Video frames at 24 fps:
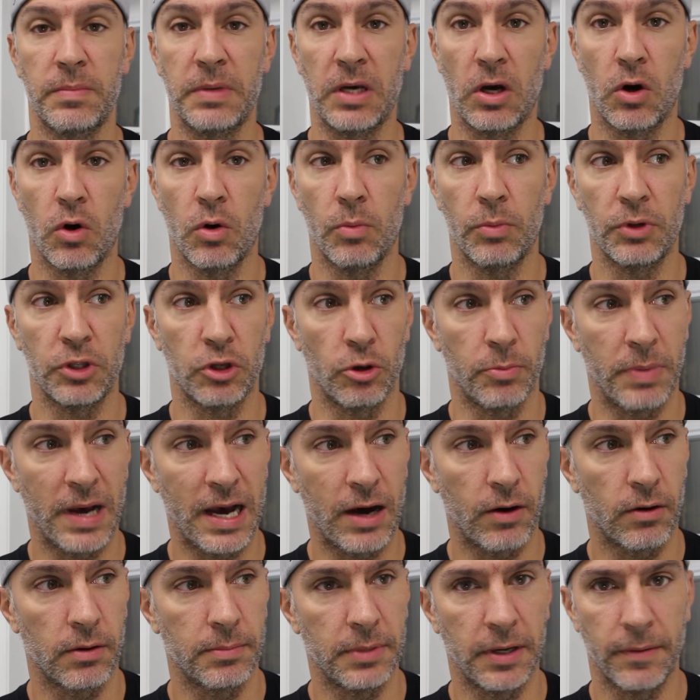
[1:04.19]
to be home with no
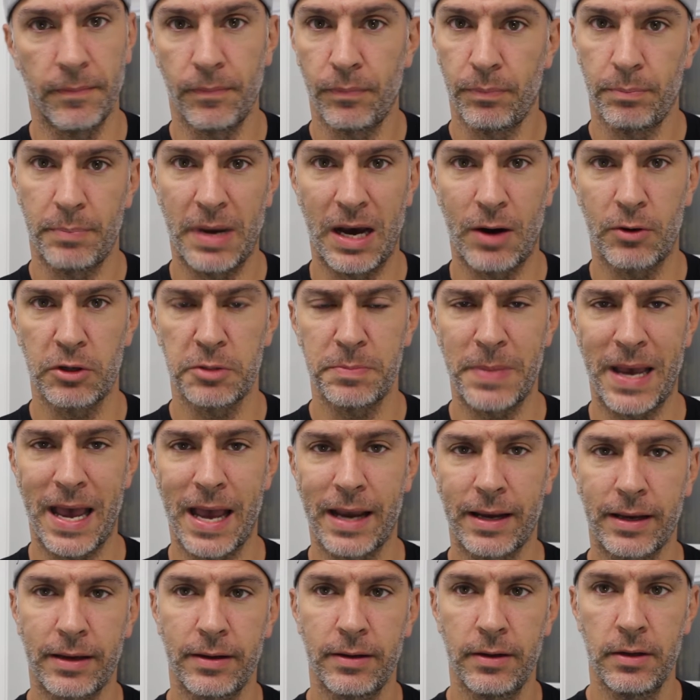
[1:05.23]
power, but power's
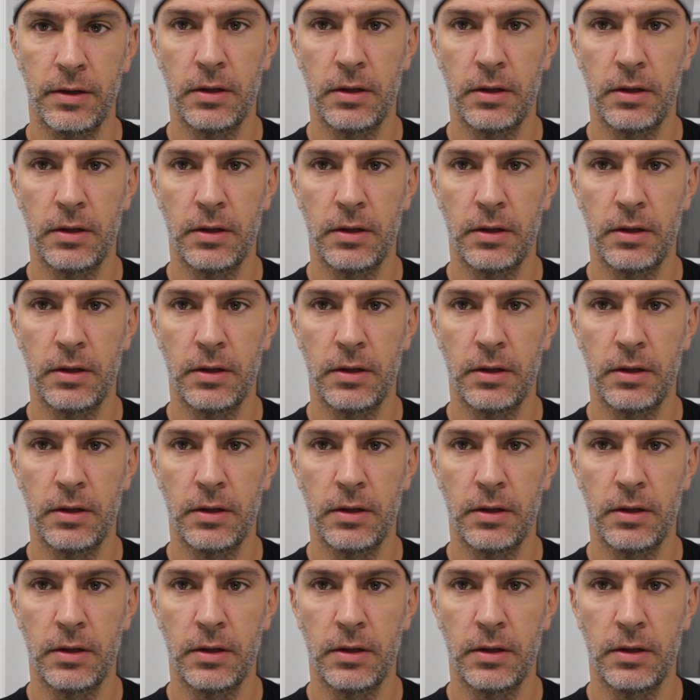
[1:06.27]
back.